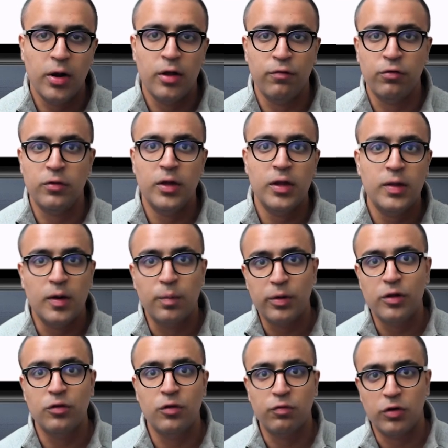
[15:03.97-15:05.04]
If you did, then
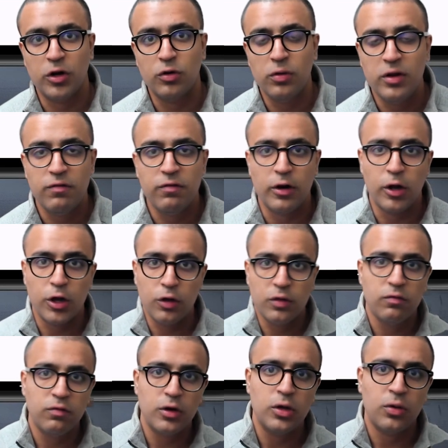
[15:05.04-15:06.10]
please don't forget to leave a like on the
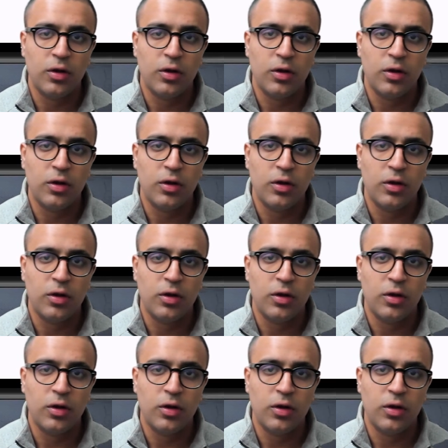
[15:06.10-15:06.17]
video